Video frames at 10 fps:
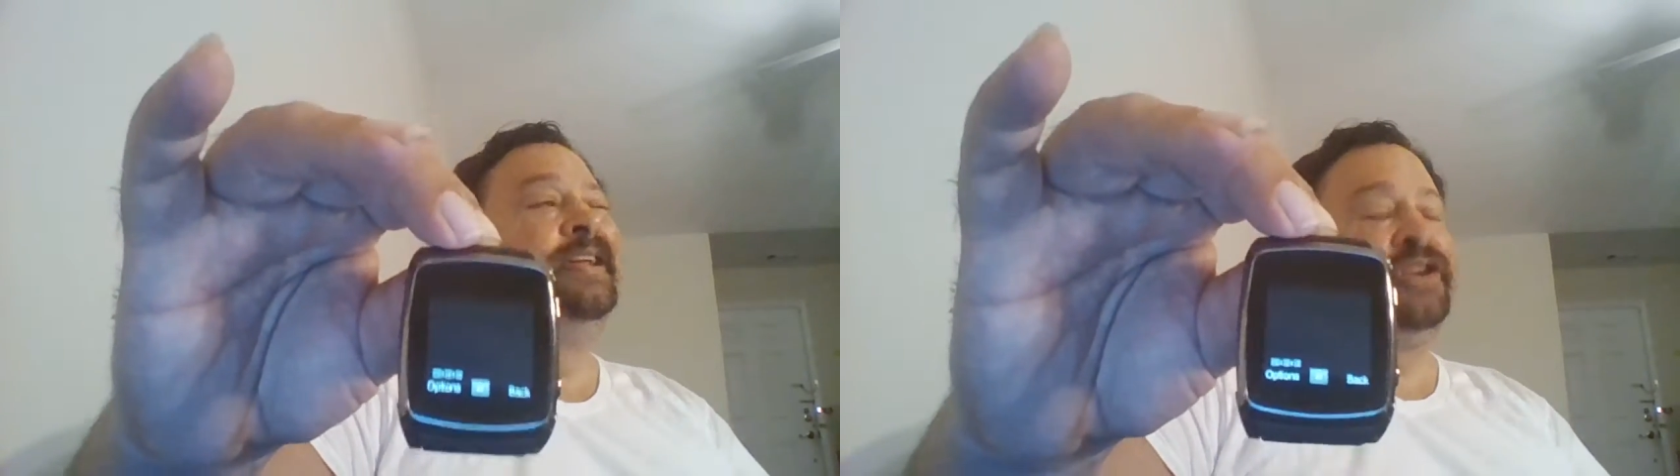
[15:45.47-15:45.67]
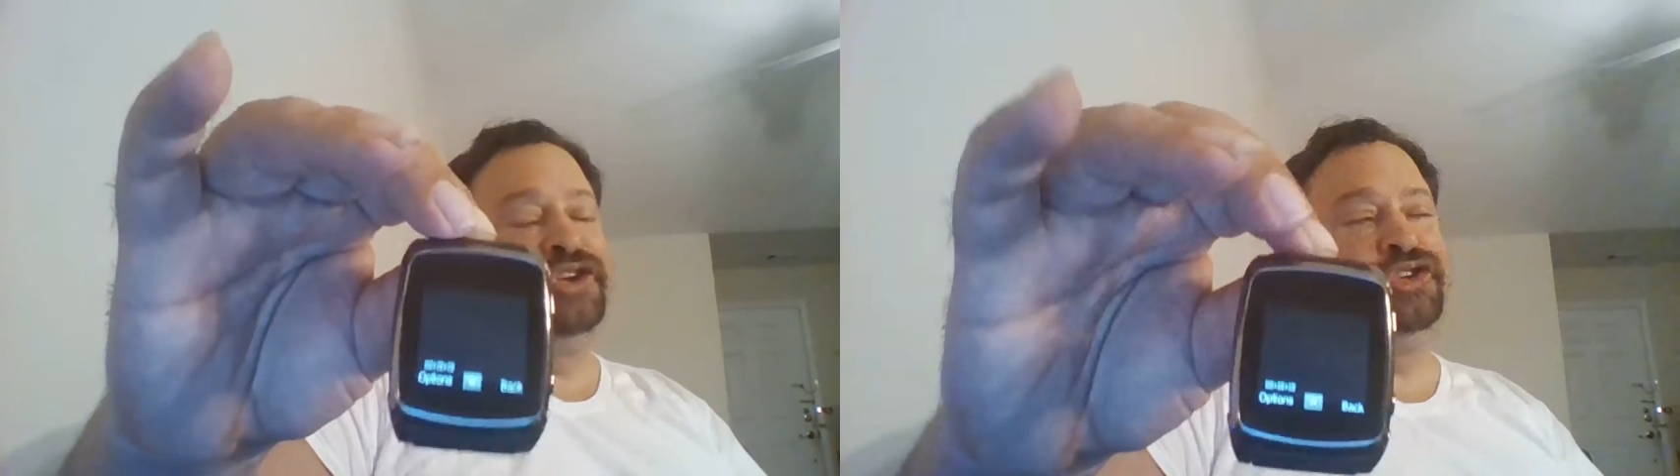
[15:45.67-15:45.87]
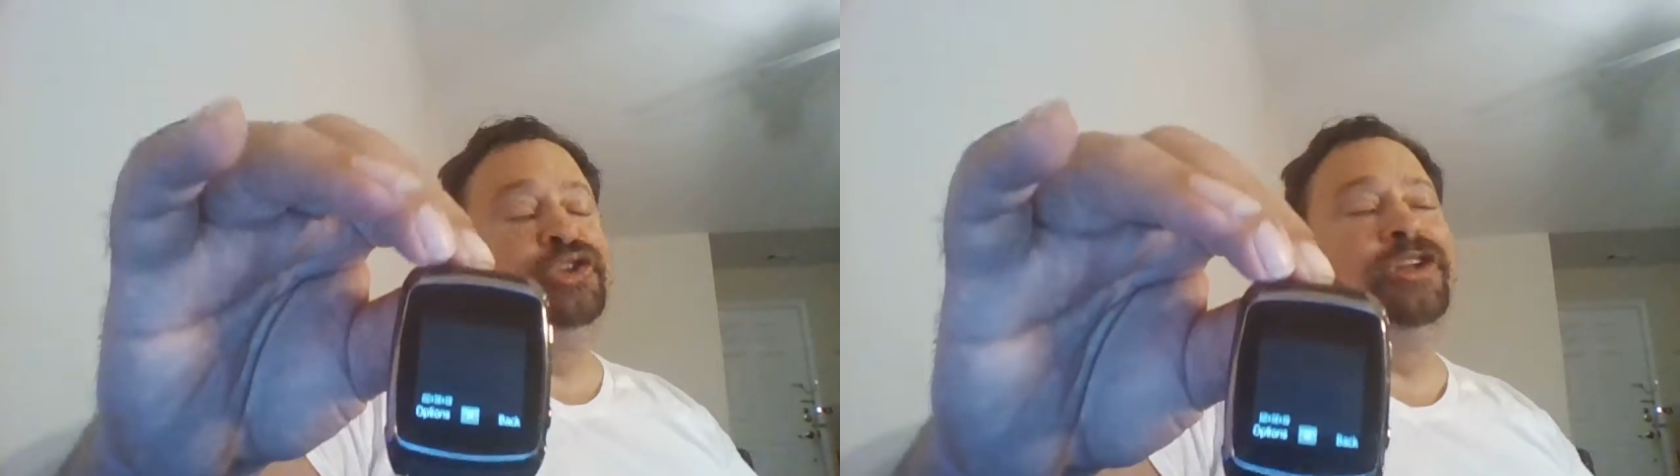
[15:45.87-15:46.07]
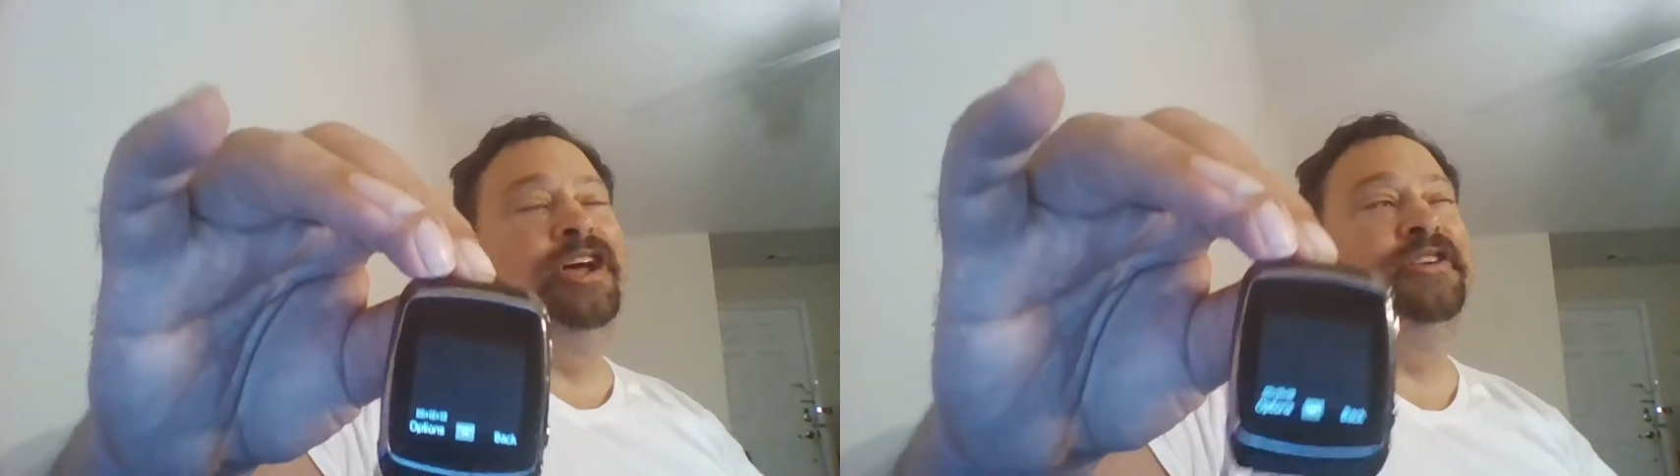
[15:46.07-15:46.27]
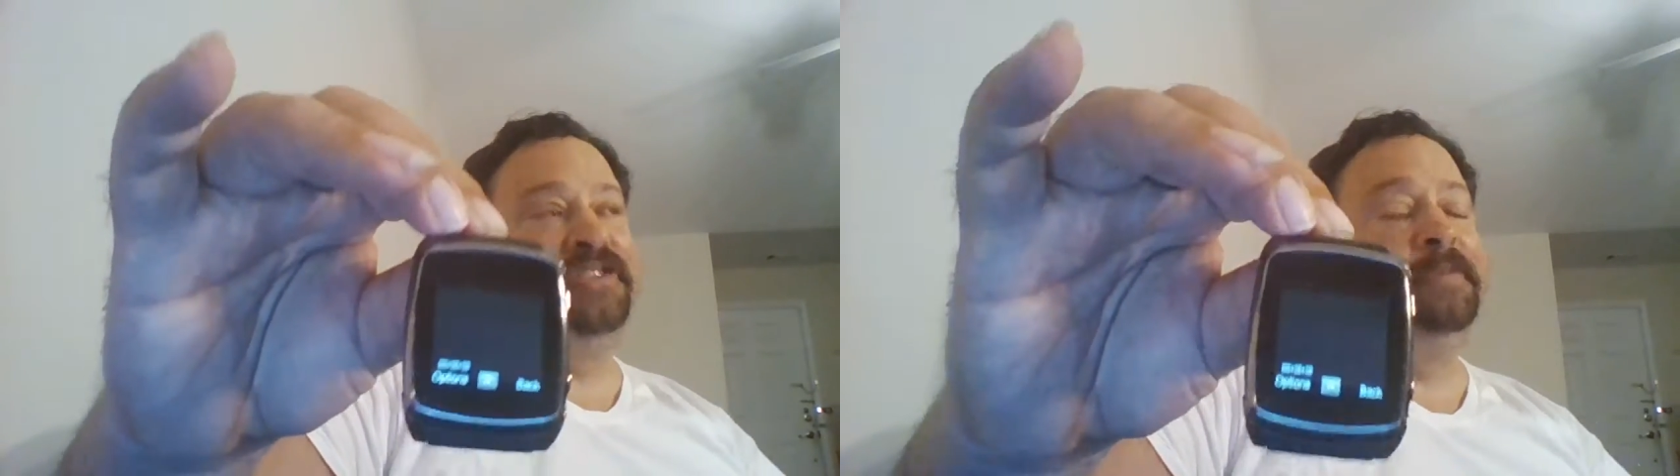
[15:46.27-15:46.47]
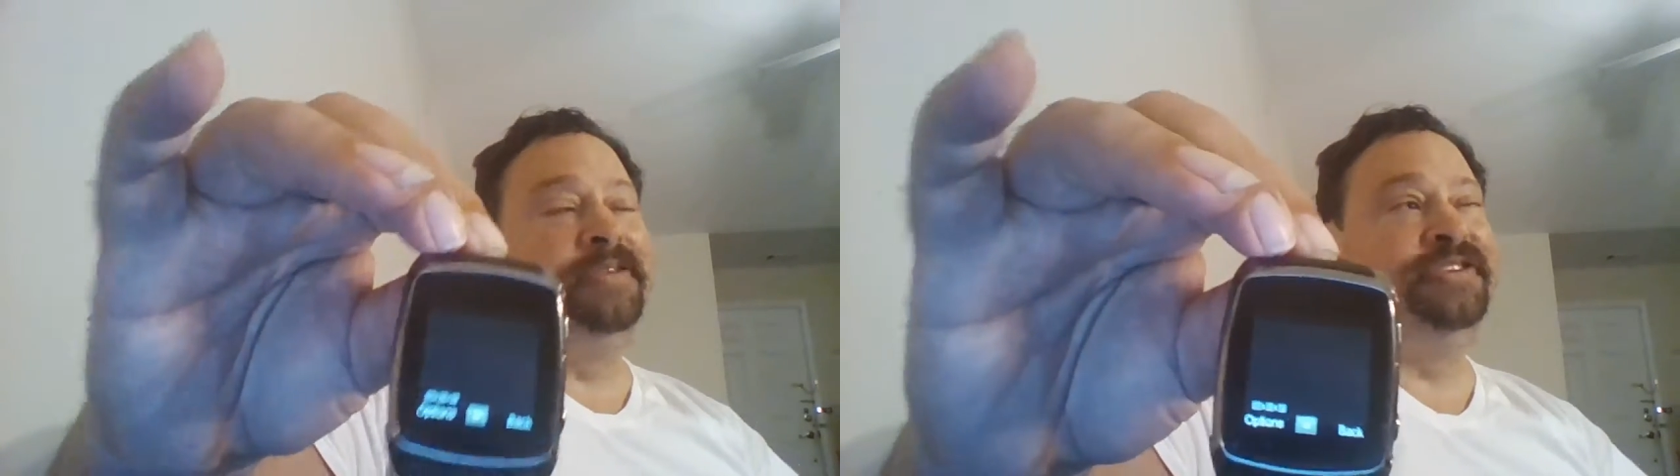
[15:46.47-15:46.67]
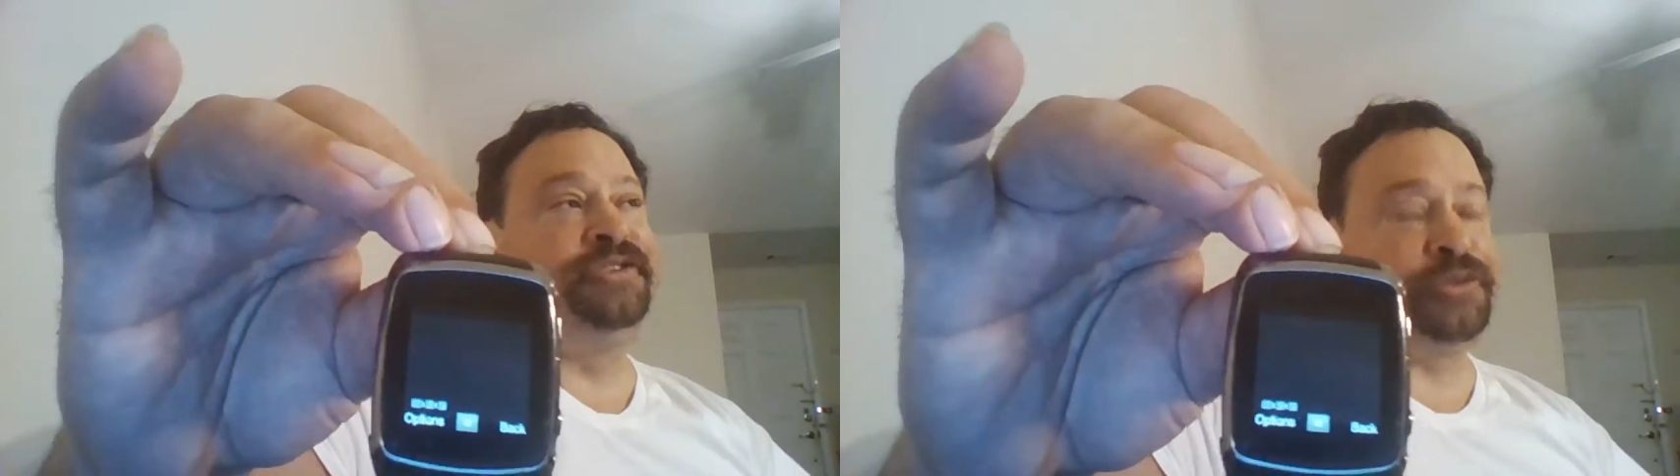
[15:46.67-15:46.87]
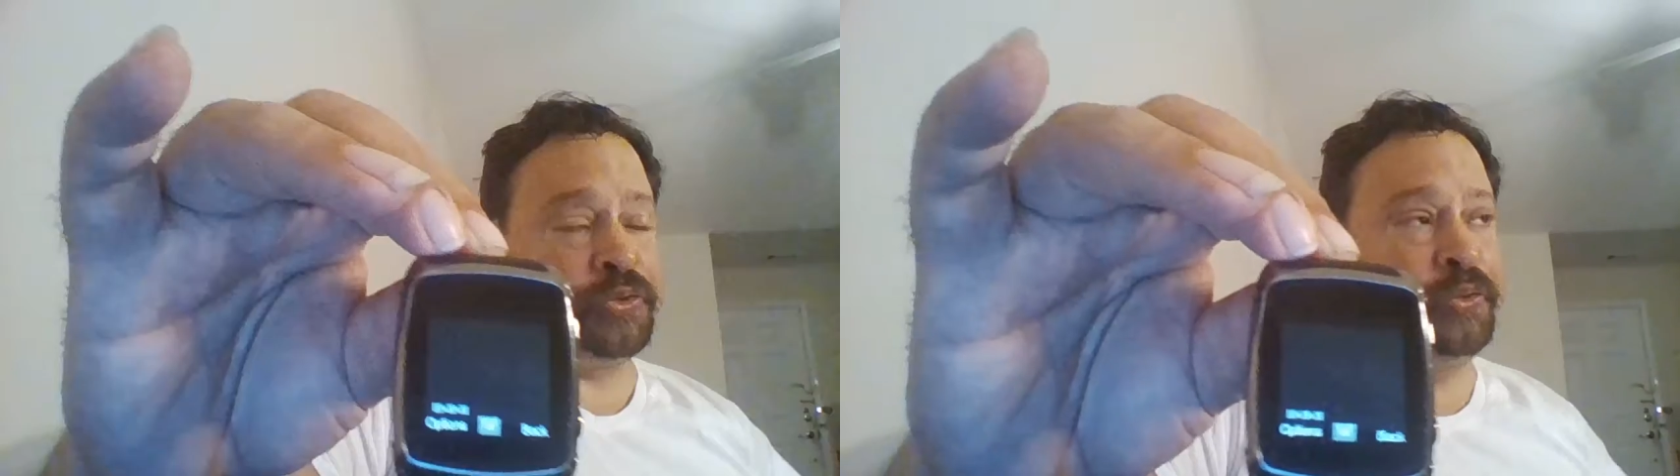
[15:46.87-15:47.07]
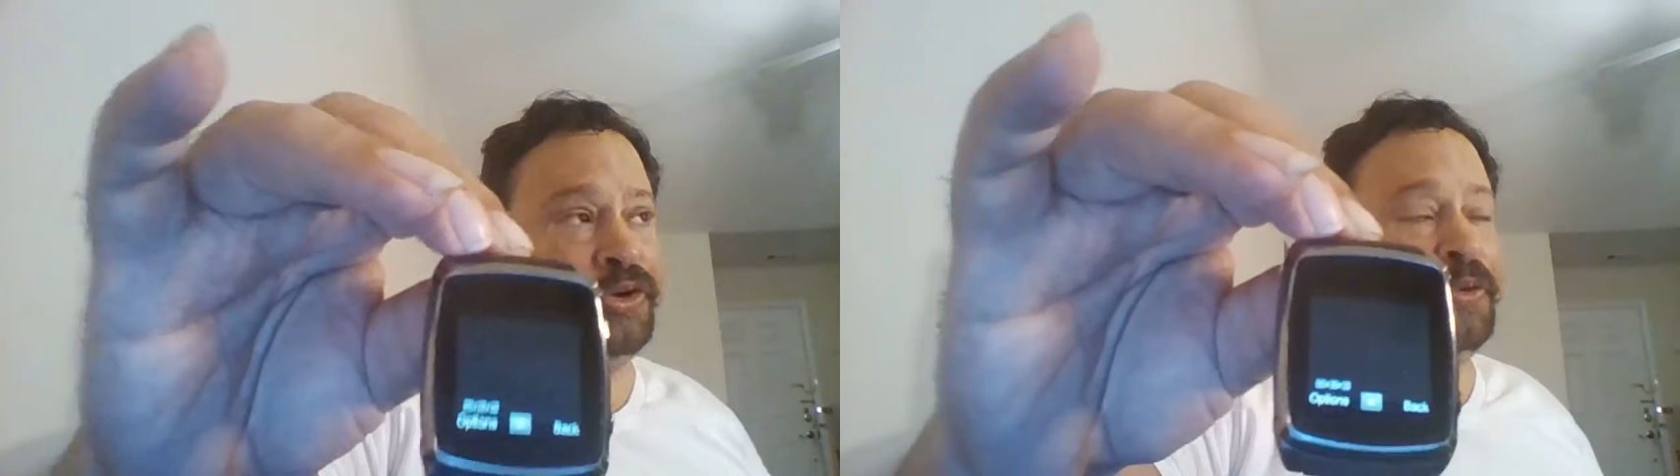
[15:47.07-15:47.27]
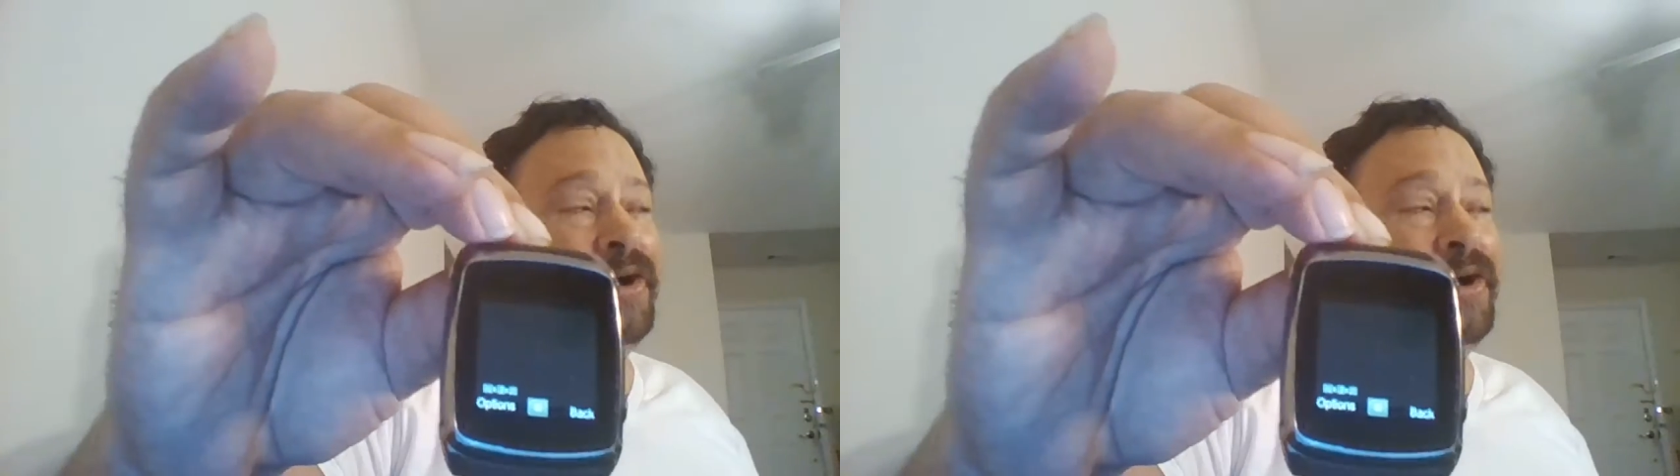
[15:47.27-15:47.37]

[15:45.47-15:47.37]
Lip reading: because you know someone's screwing you